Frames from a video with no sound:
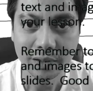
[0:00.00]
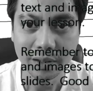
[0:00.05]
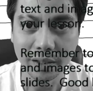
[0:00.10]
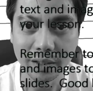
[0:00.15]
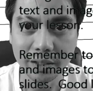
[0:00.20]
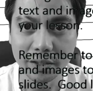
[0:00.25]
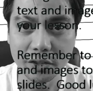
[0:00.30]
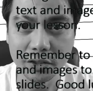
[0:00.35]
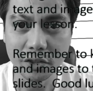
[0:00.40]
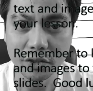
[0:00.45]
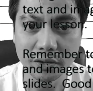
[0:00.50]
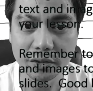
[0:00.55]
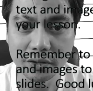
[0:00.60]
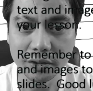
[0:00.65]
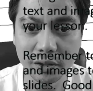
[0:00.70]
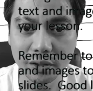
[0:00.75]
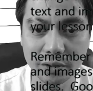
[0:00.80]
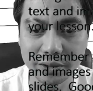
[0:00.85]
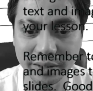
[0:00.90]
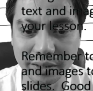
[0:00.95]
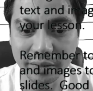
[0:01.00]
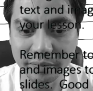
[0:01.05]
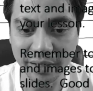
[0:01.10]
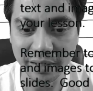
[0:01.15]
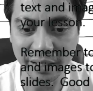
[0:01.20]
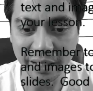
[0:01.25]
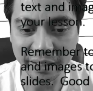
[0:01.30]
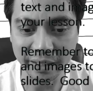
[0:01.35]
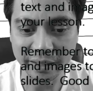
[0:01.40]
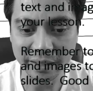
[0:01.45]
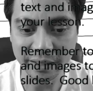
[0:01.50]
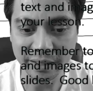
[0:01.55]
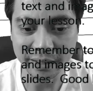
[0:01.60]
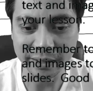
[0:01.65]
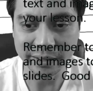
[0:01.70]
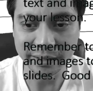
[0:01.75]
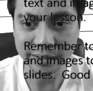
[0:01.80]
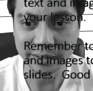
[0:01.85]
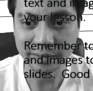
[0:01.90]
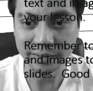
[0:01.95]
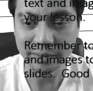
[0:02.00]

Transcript: and it should look something like this.